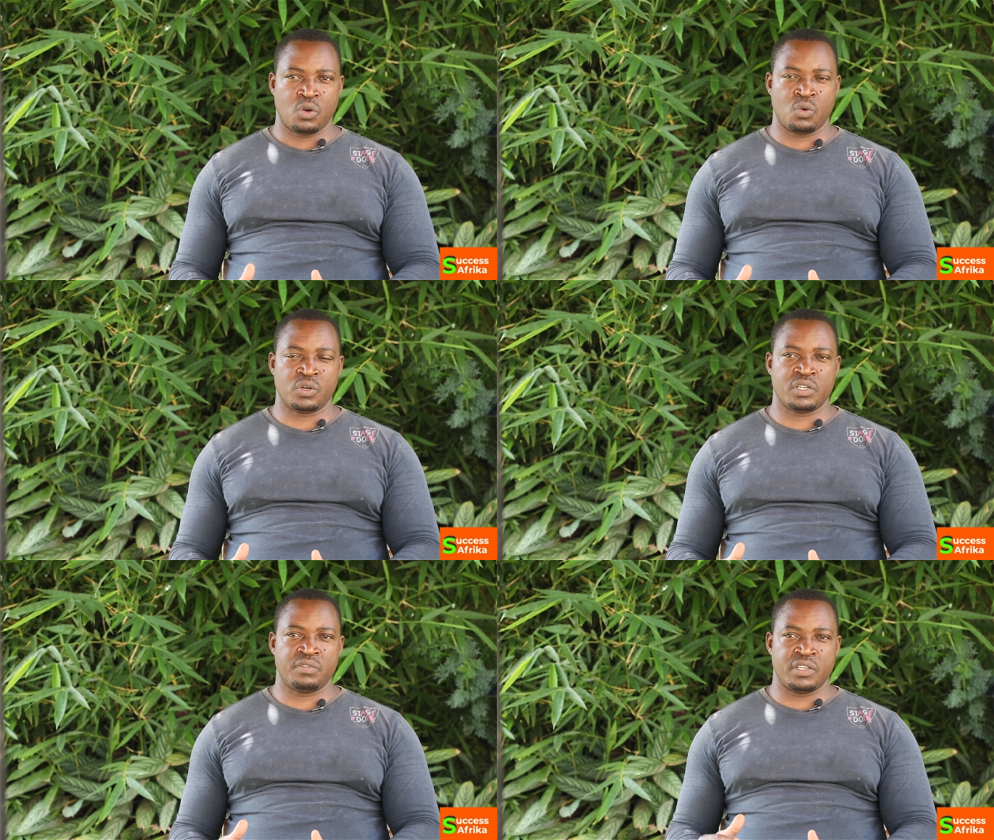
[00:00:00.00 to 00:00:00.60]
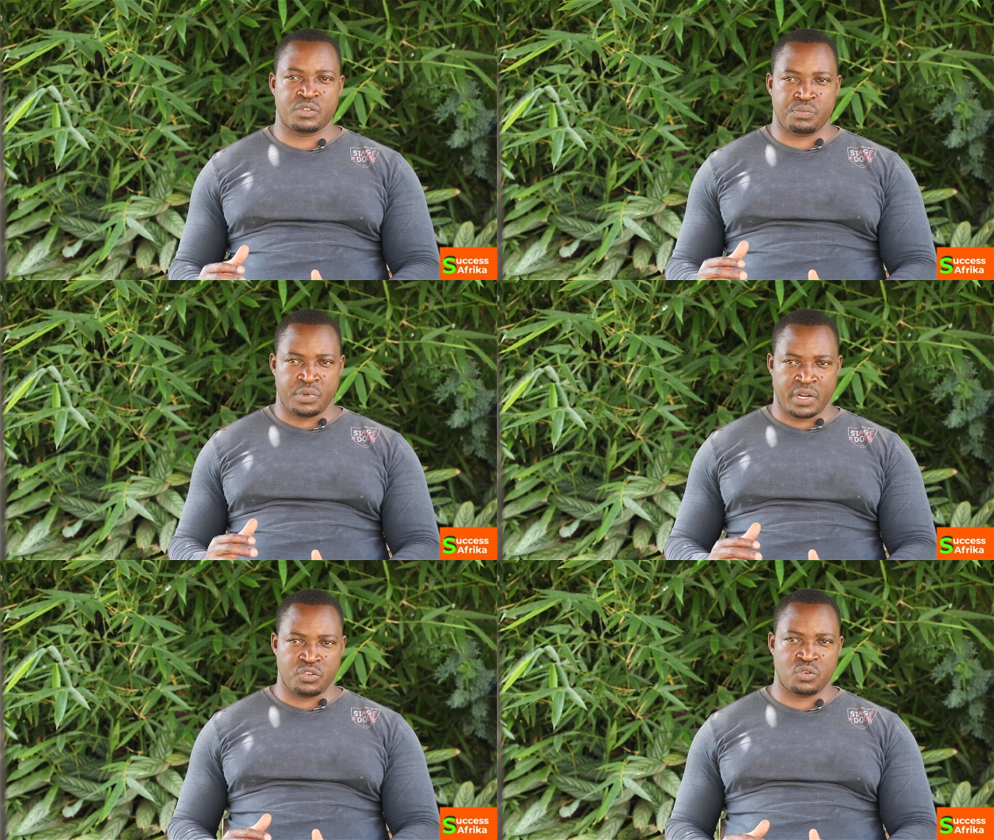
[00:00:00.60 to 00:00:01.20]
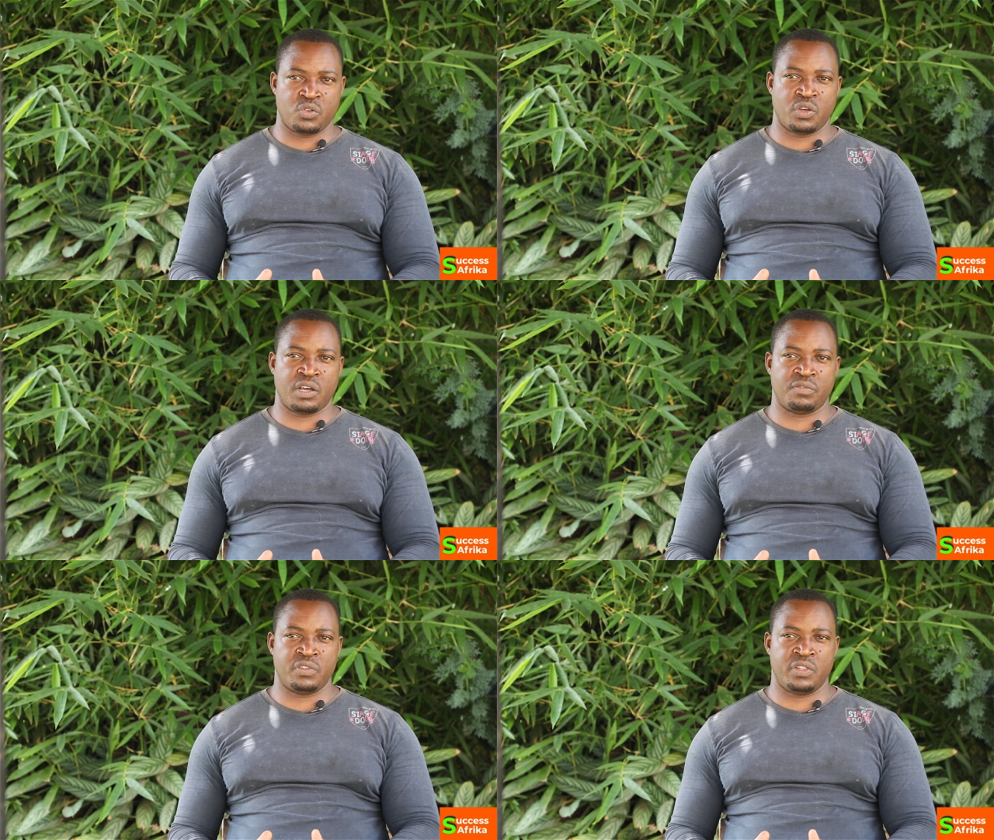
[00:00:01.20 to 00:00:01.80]
or whatever inspiration you
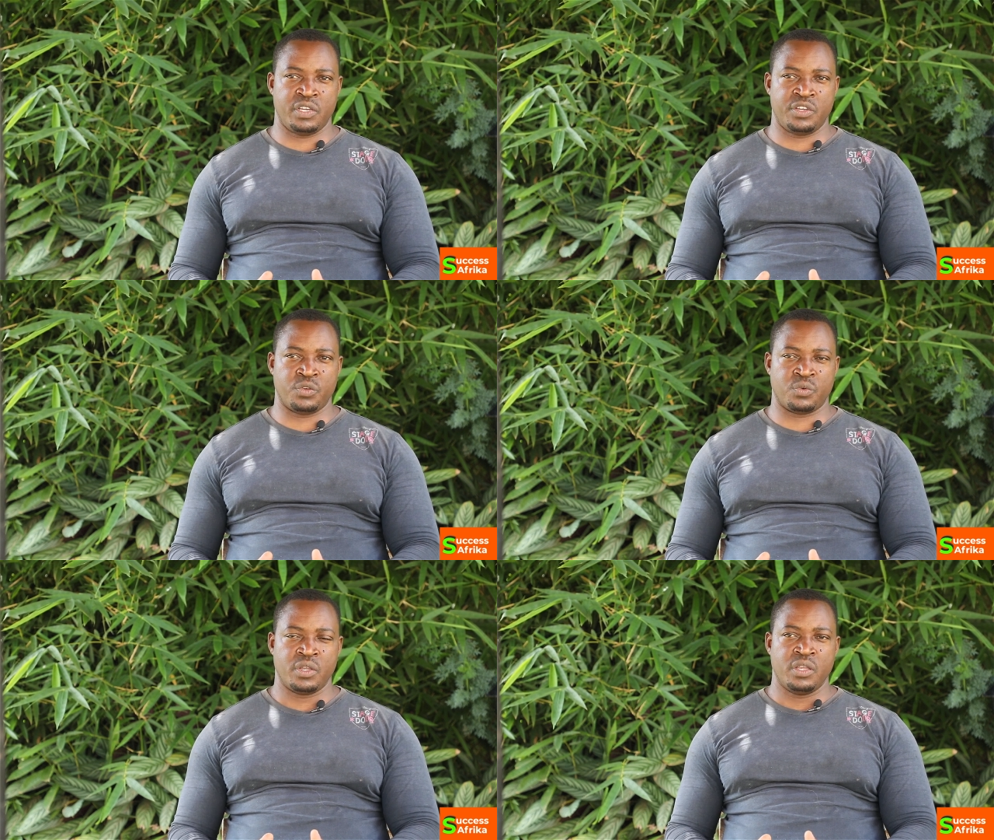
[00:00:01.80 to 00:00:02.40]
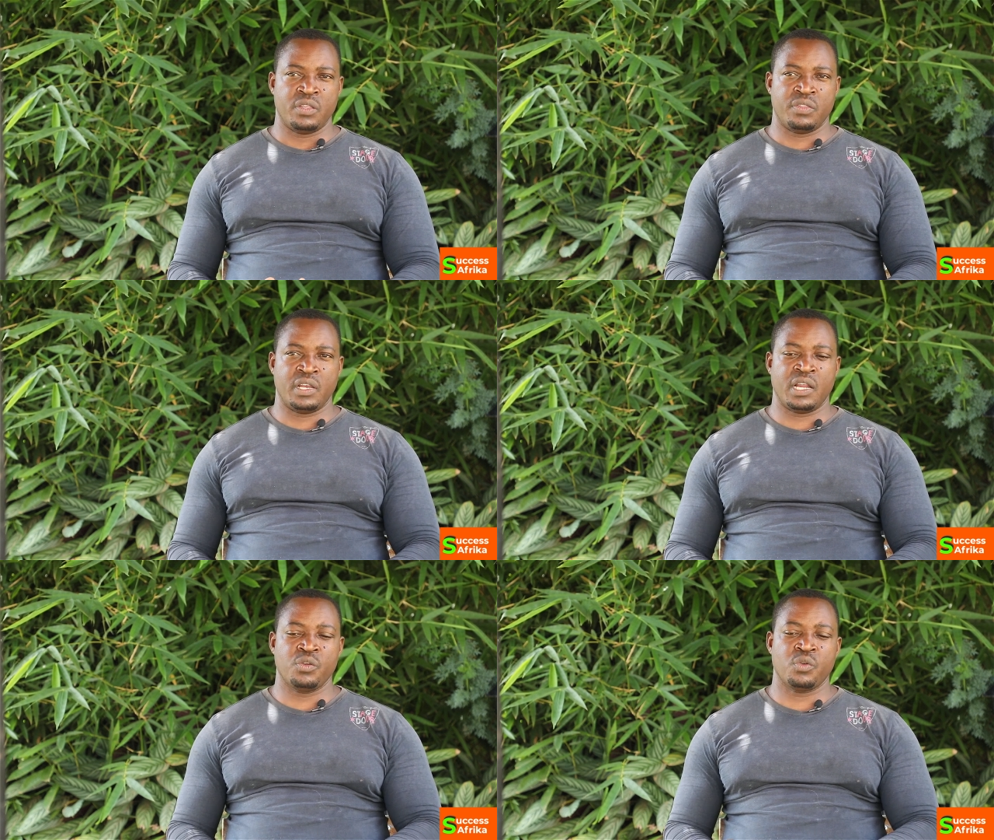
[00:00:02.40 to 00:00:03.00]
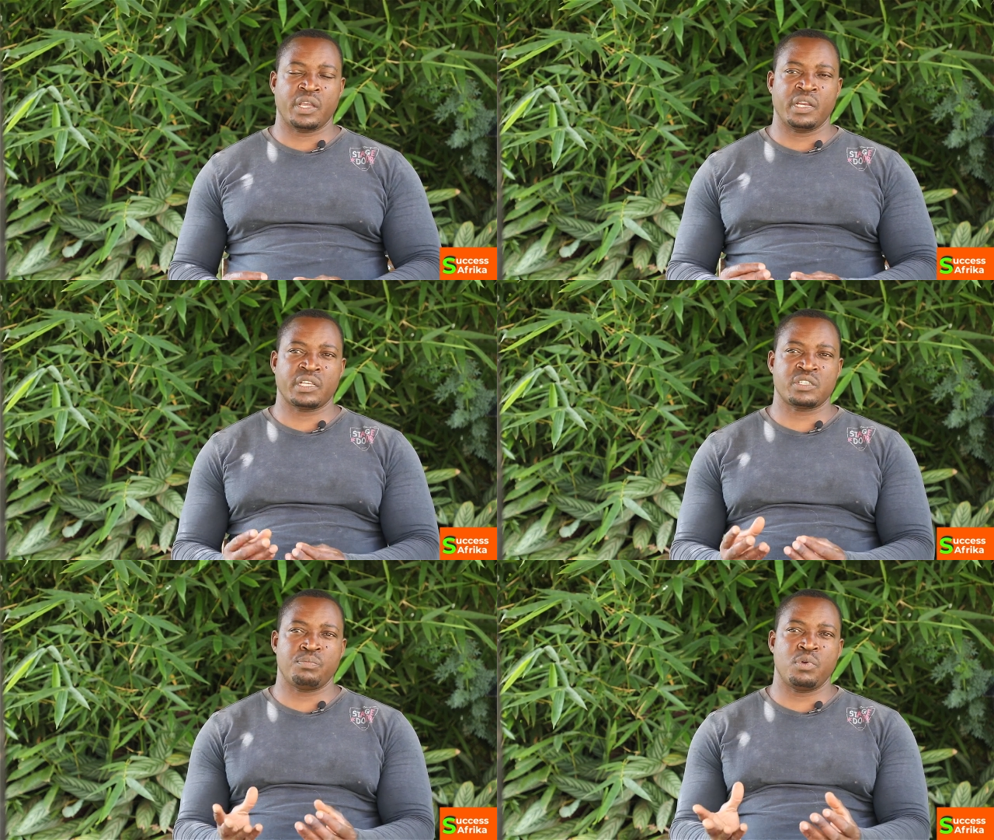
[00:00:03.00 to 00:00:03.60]
have within you, then now you can
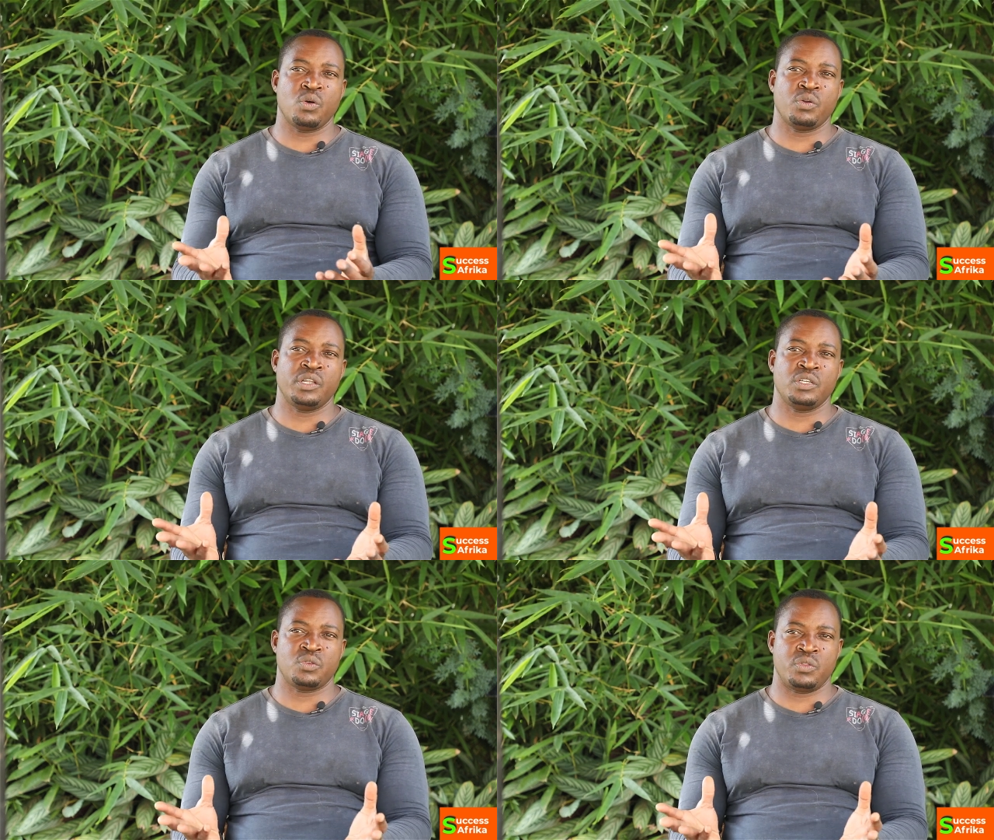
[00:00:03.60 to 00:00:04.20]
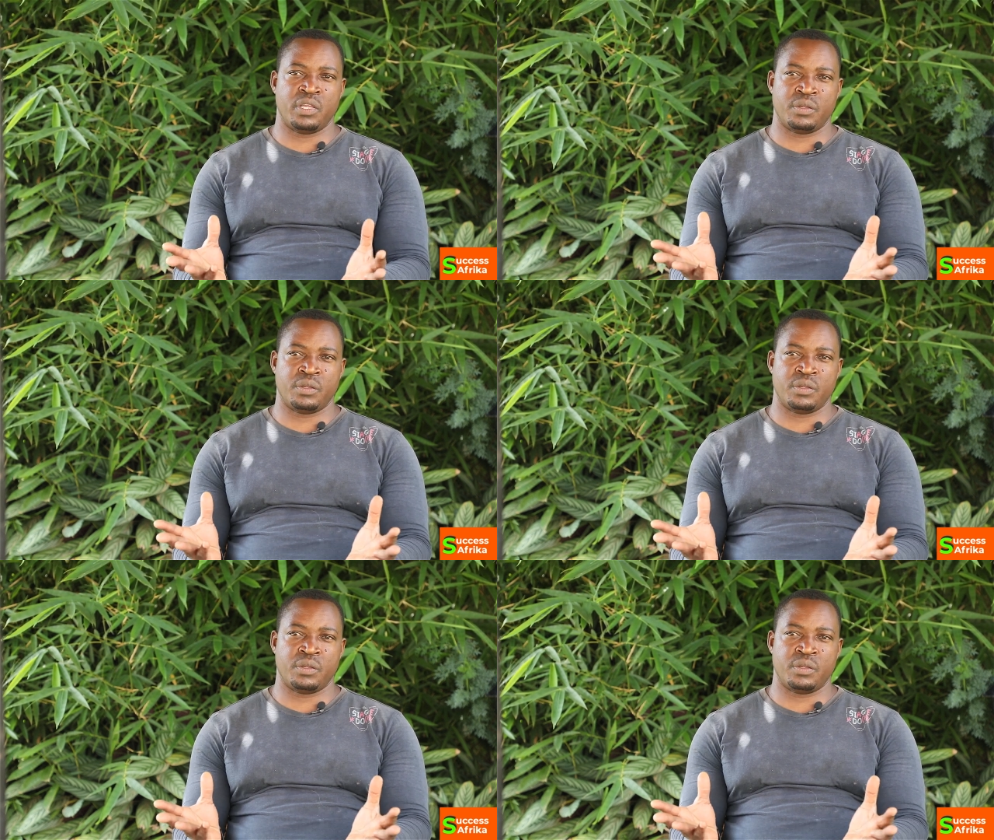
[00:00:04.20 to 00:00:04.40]
explode into